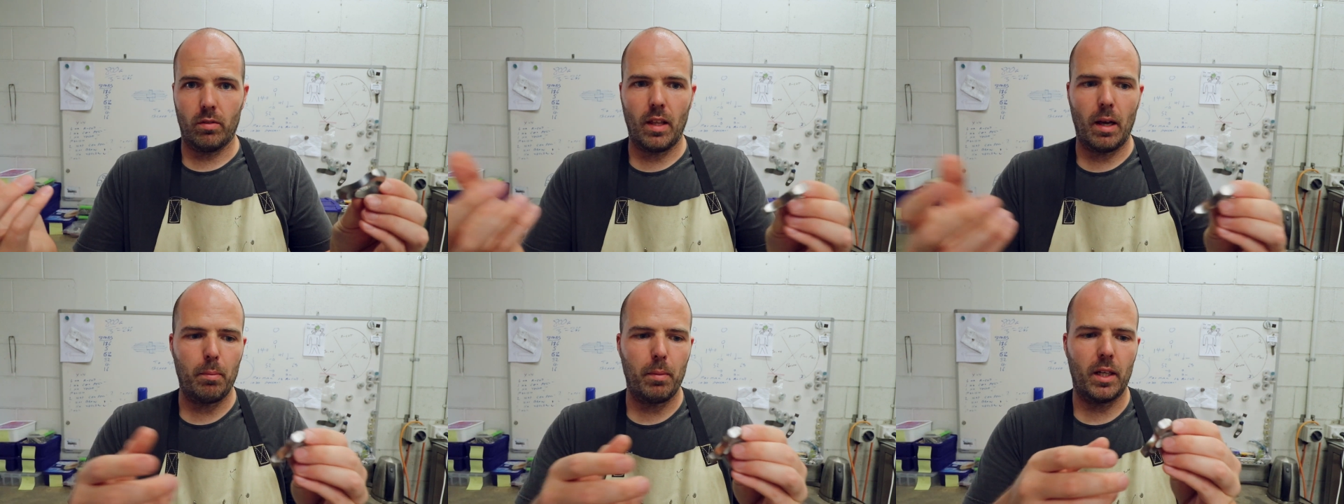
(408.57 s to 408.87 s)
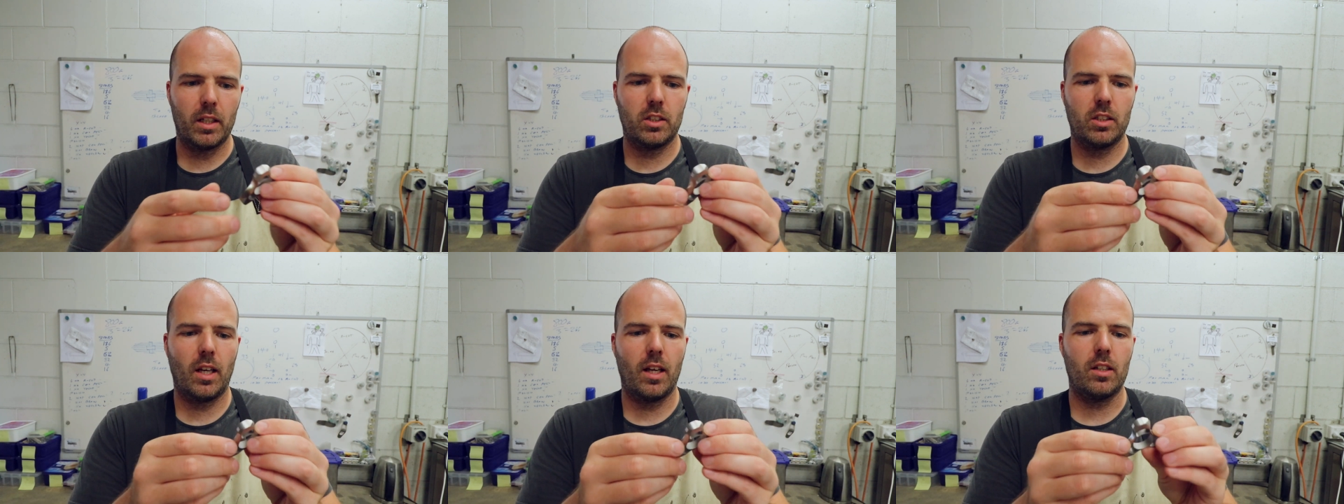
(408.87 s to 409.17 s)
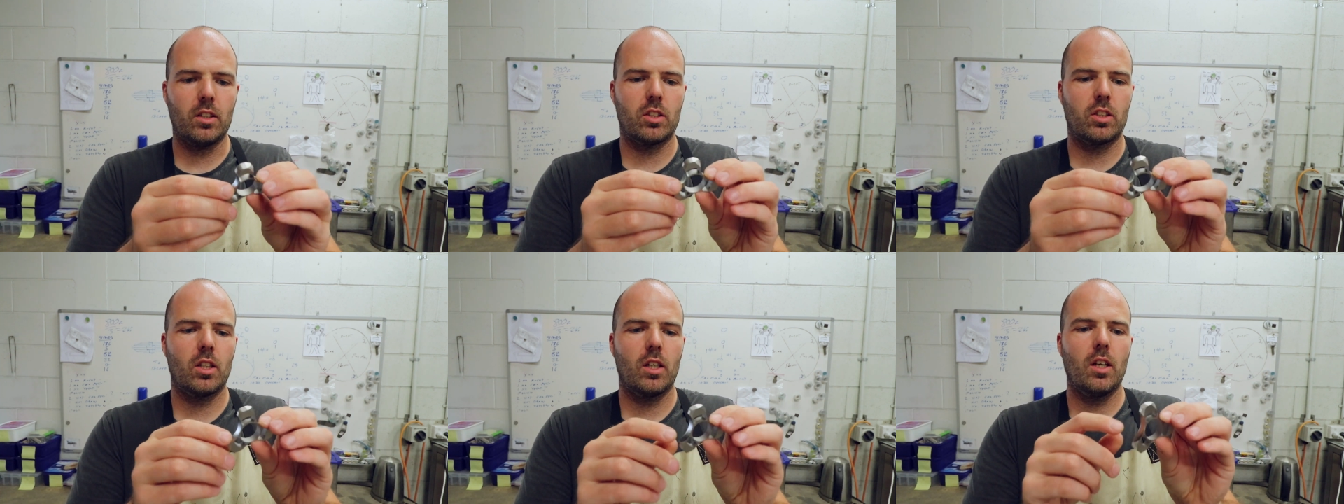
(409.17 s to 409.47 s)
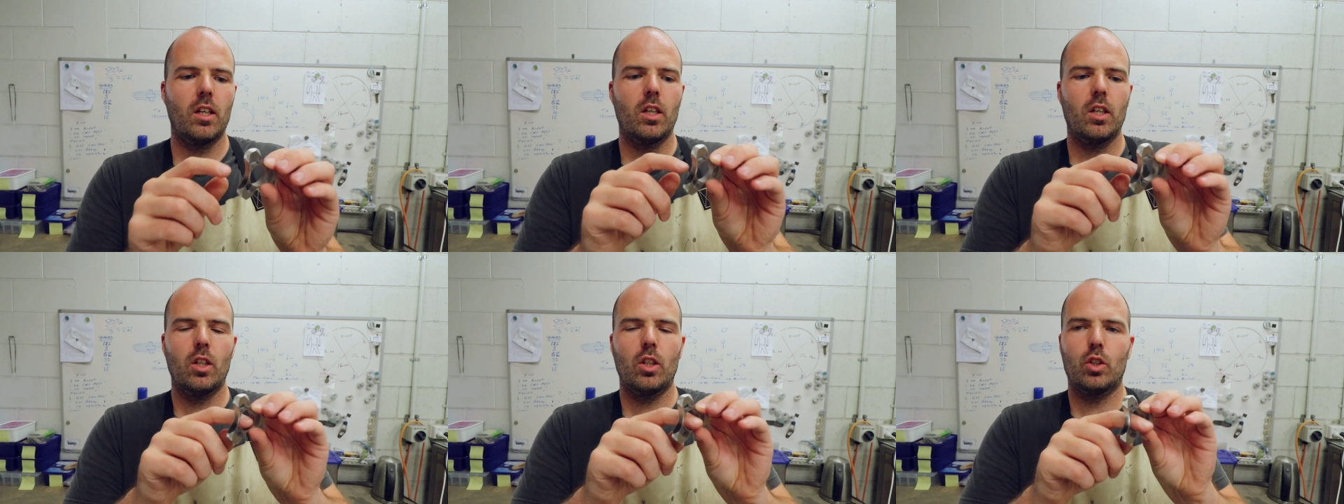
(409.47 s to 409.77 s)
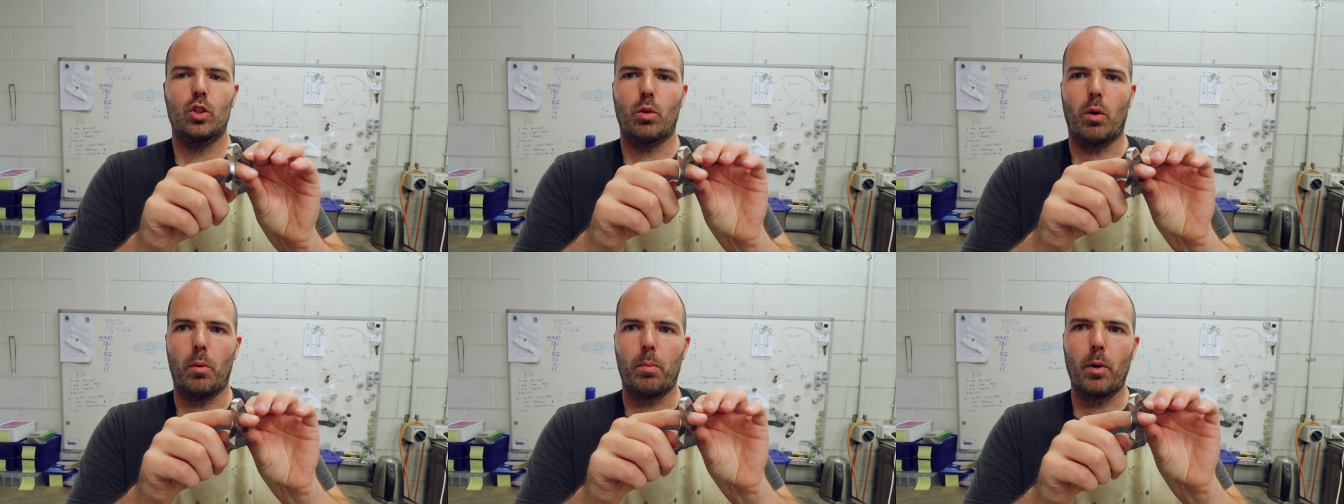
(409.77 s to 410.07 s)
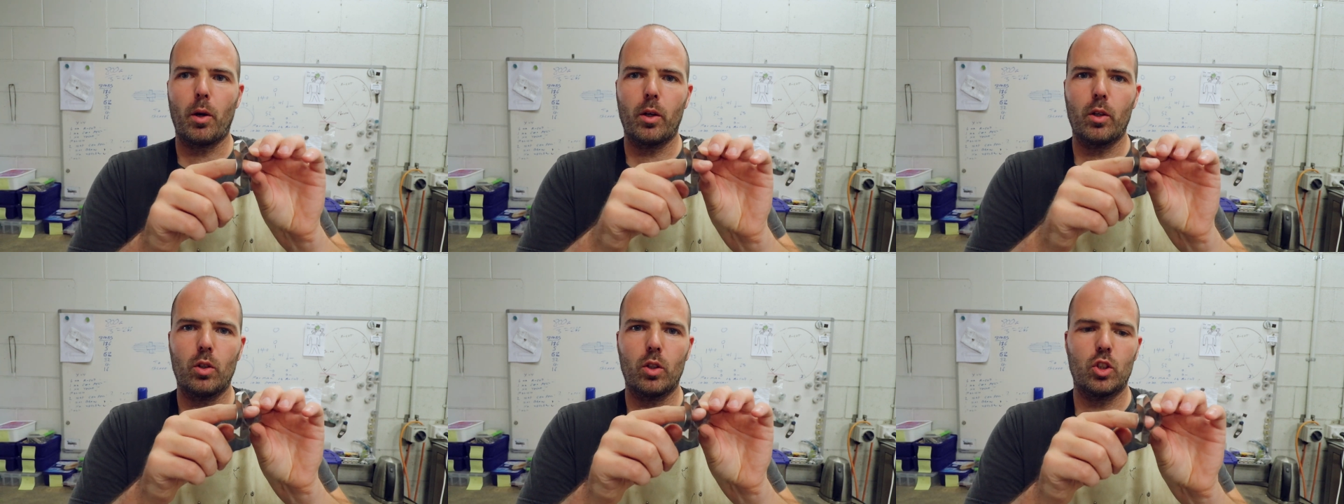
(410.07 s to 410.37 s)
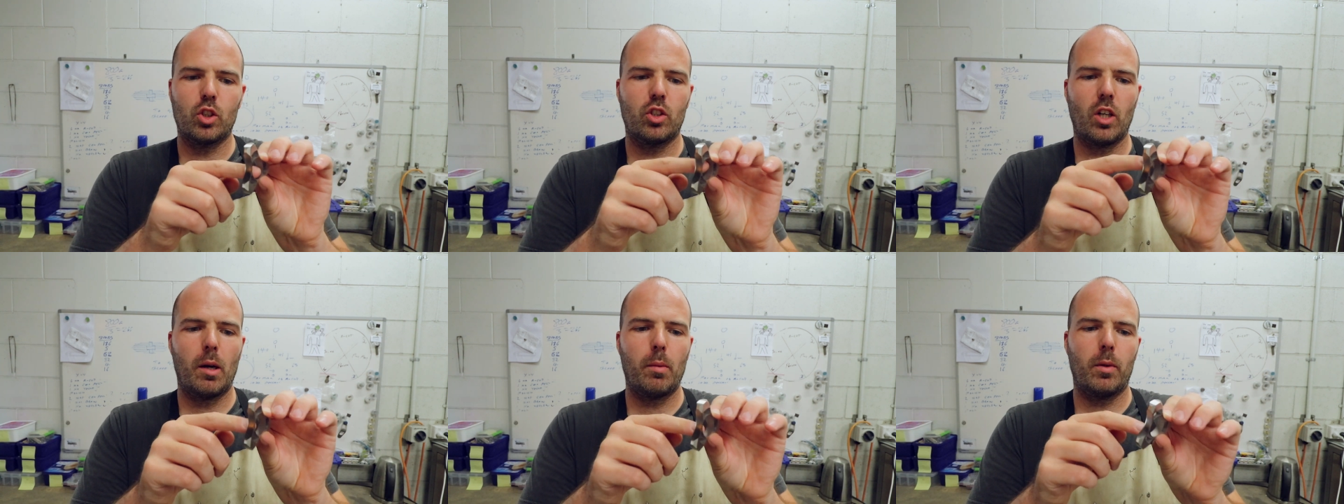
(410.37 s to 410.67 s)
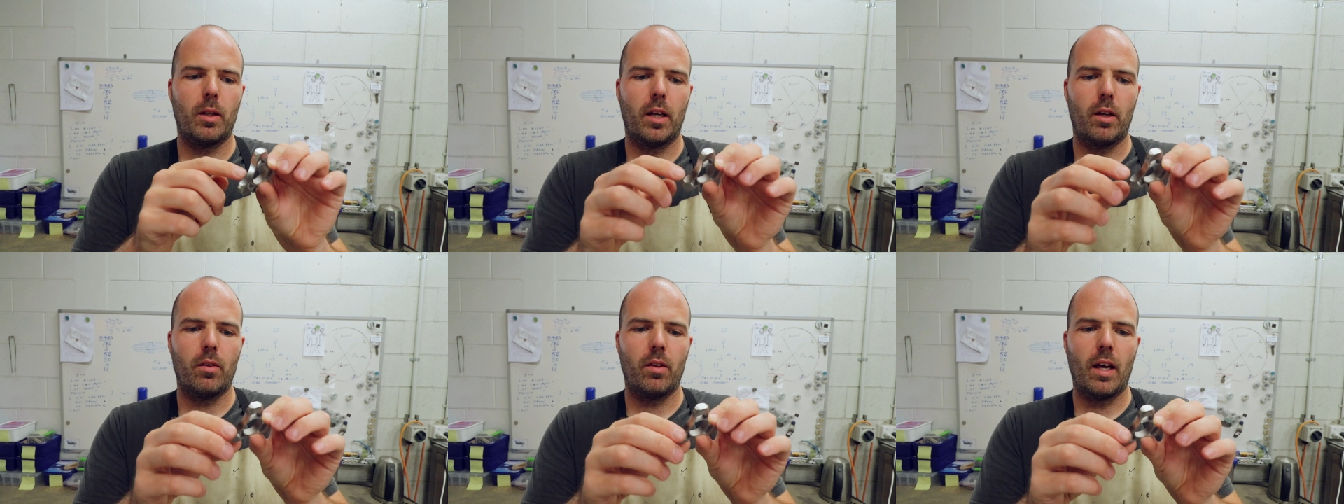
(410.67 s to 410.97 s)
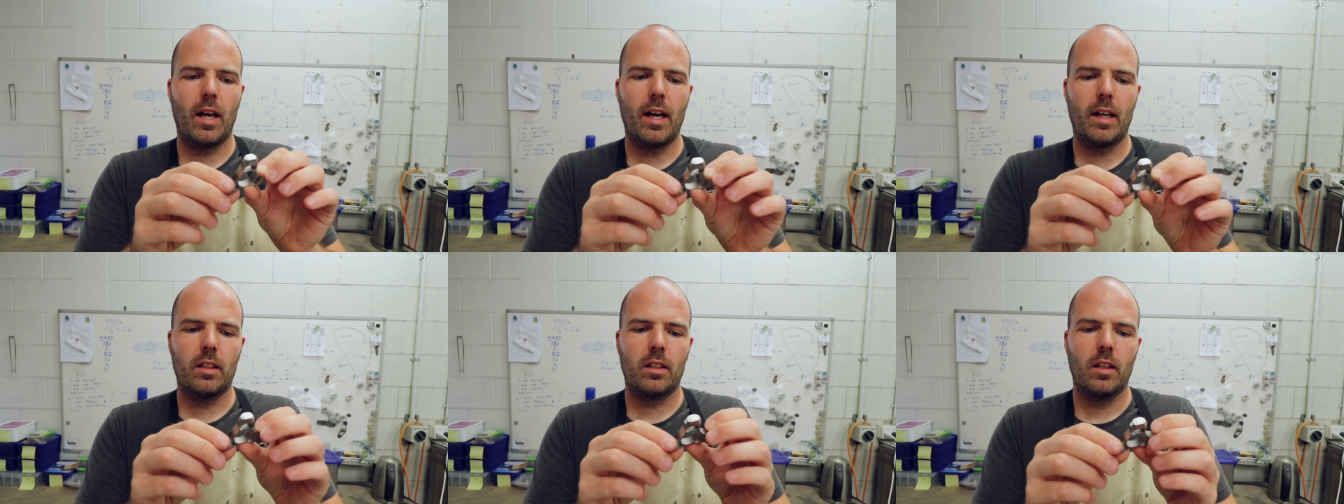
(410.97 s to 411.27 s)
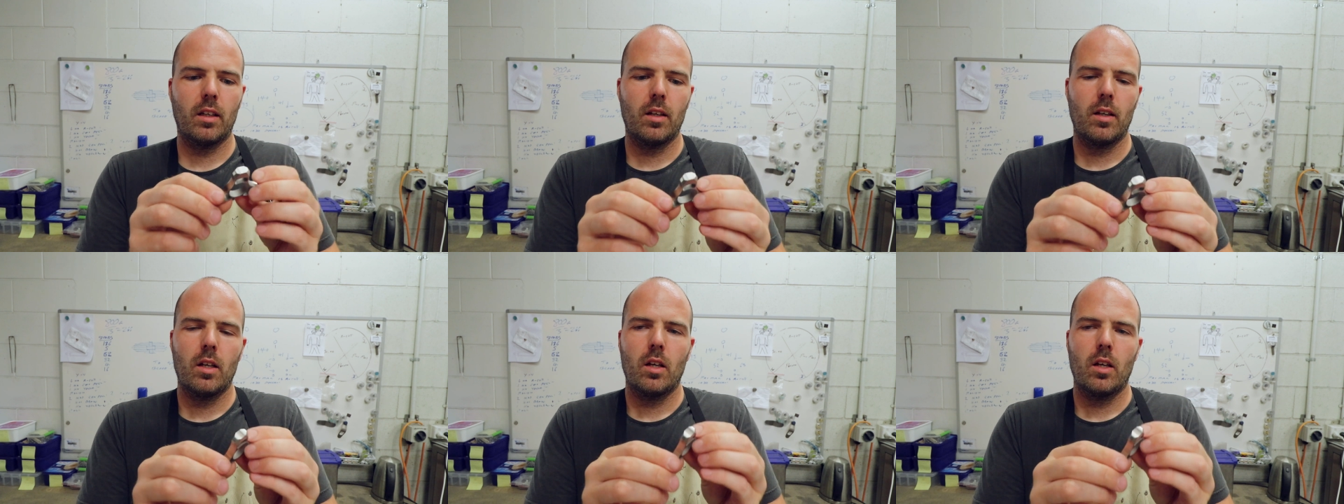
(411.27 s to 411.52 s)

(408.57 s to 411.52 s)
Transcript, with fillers: that makes sense. So what I'll probably do is Dremel out that.